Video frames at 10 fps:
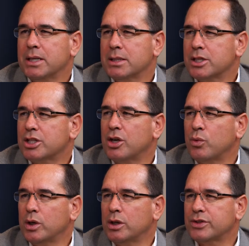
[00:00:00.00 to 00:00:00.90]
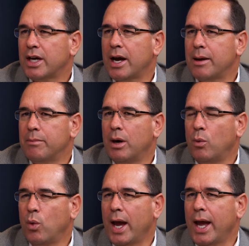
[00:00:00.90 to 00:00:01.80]
business in a real time
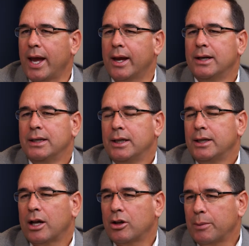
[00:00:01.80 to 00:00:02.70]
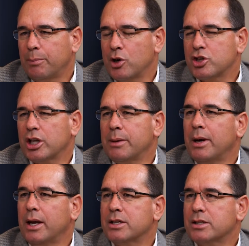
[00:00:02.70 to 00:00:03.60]
way, not only personally
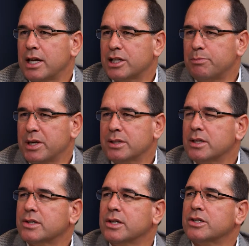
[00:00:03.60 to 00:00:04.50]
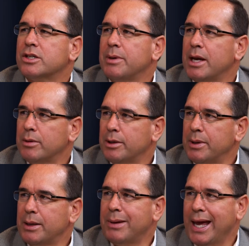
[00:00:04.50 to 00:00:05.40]
but as businesses to be able to
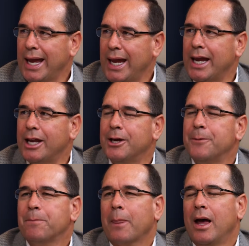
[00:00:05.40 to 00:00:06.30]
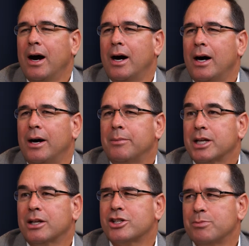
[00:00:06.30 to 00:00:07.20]
be paid.
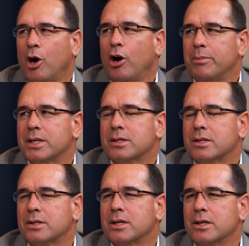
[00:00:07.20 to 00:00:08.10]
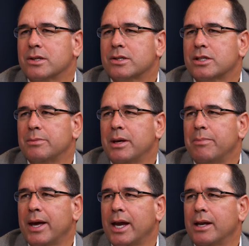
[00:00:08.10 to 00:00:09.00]
Particularly small businesses to be
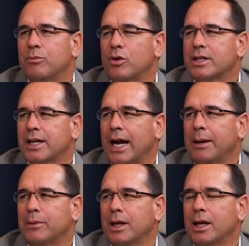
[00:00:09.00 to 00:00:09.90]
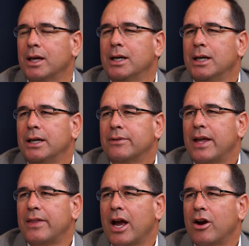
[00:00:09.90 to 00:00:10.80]
paid more timely
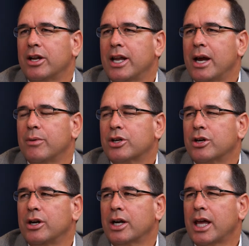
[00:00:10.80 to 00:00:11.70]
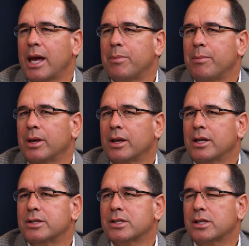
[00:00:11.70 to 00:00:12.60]
than they are today with current
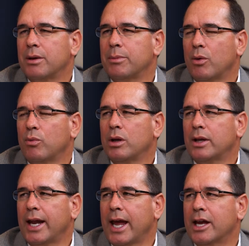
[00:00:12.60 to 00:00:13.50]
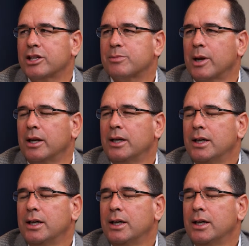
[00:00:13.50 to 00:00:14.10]
capabilities is going to be a real enhancement.